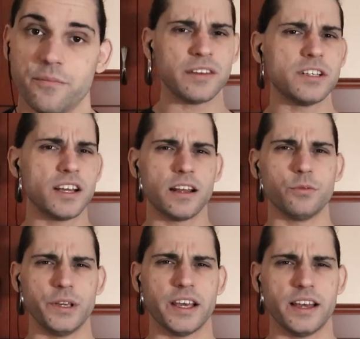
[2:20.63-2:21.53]
After
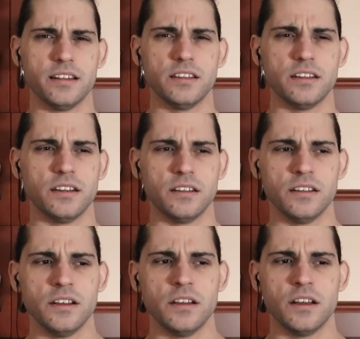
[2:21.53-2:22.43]
that we had a
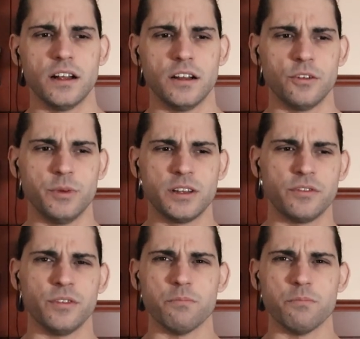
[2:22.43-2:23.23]
little bit of